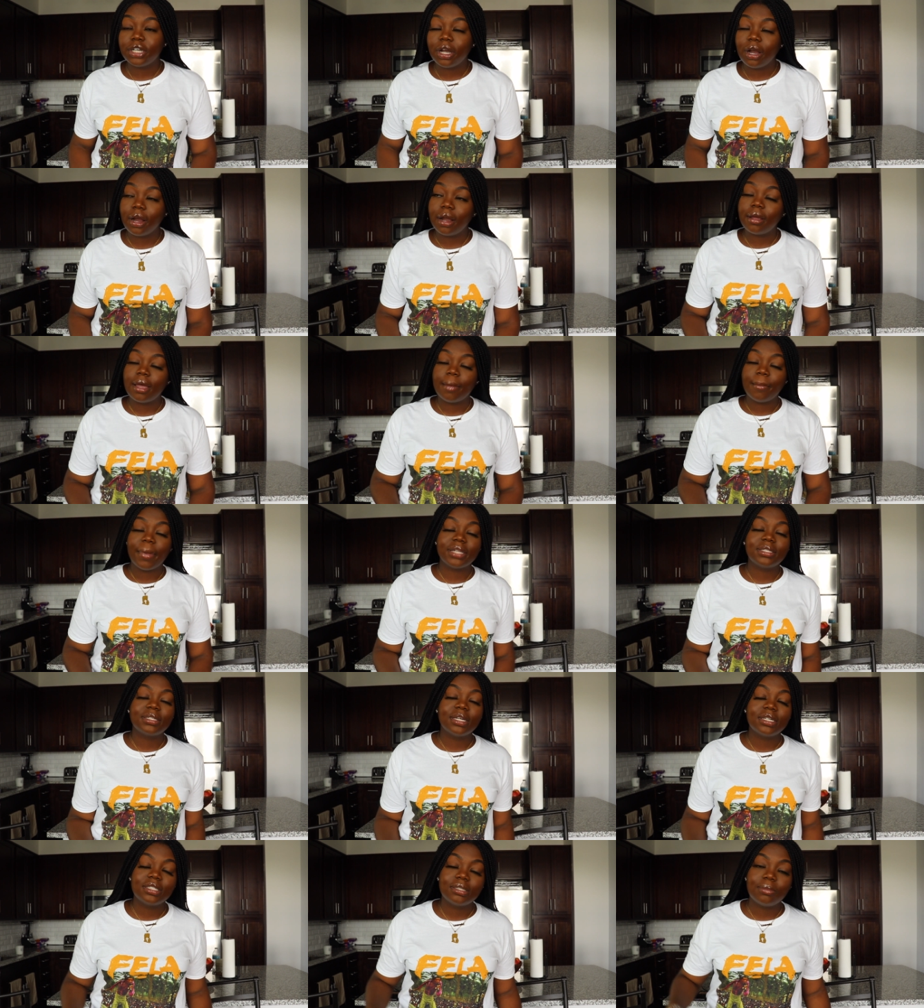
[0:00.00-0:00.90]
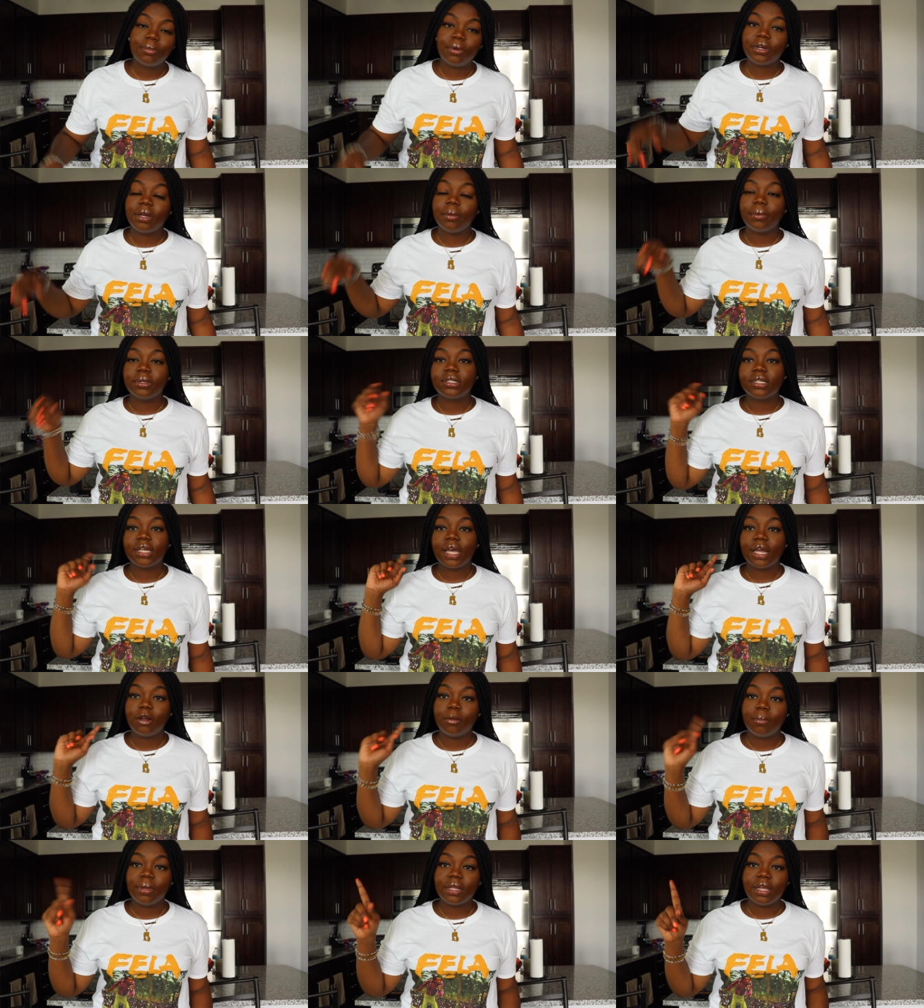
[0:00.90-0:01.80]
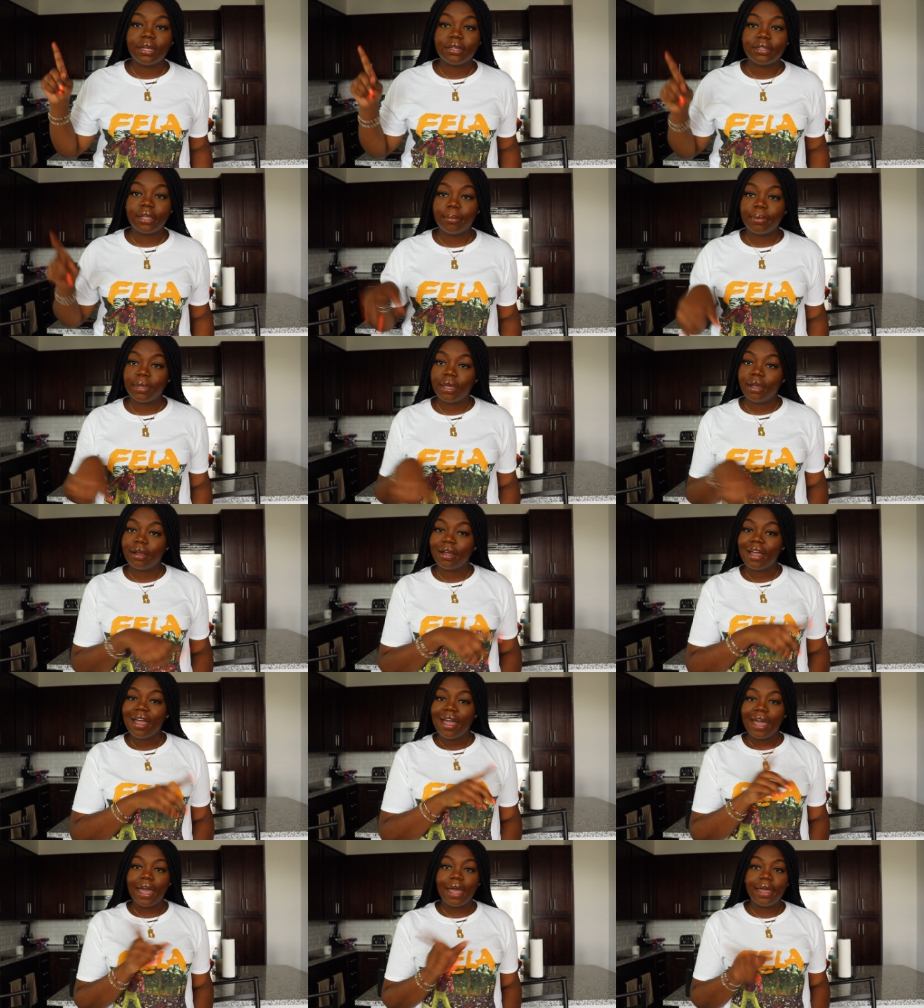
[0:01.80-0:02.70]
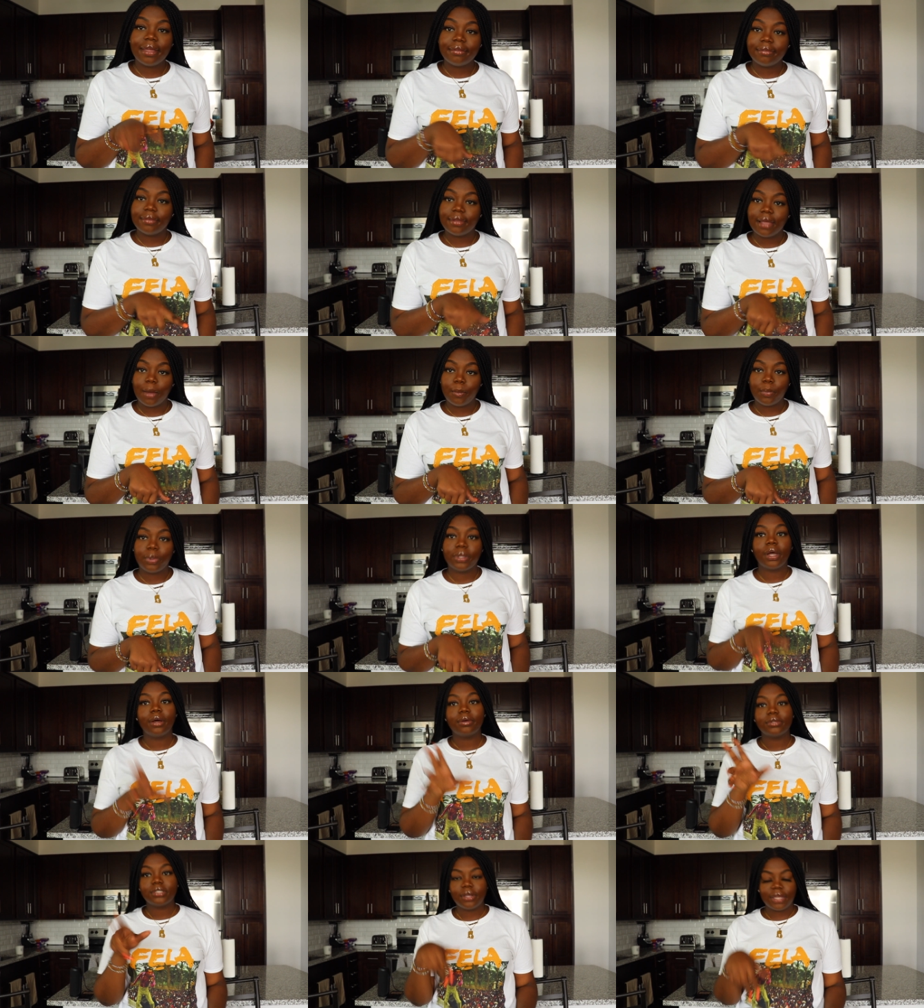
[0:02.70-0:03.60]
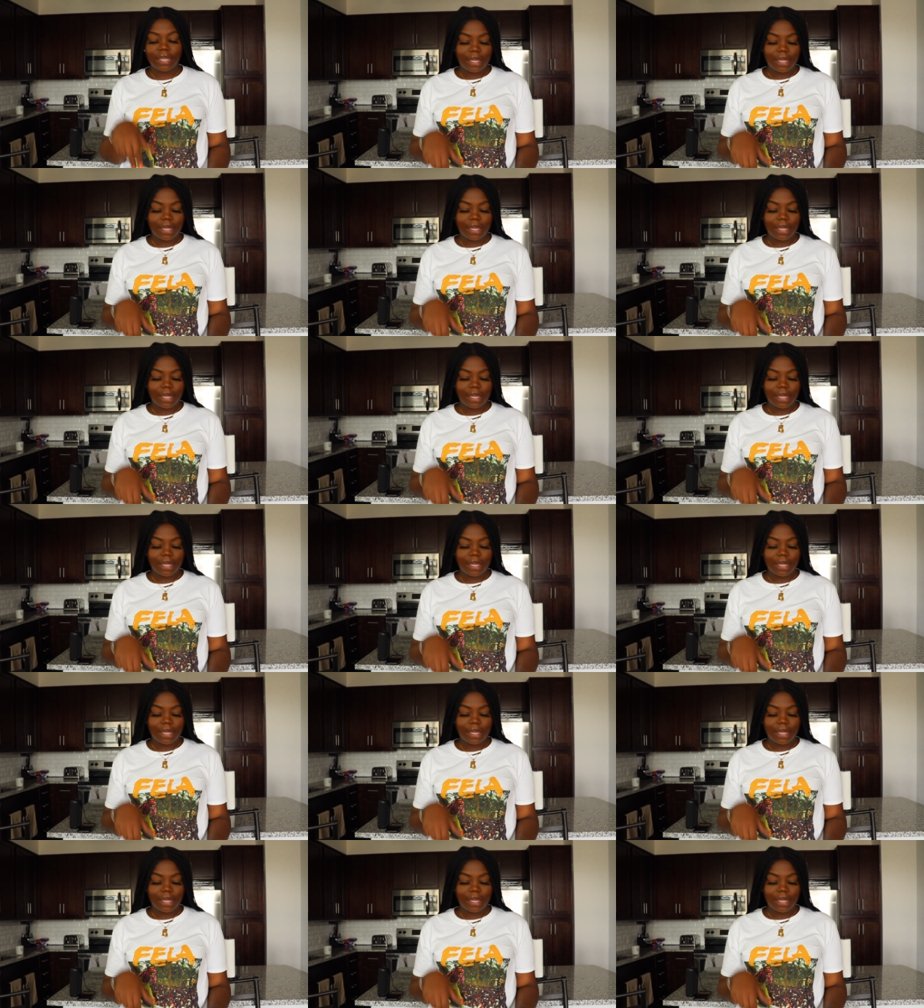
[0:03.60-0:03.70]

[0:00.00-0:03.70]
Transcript: hurt and my testimony once again will be linked up here and down below so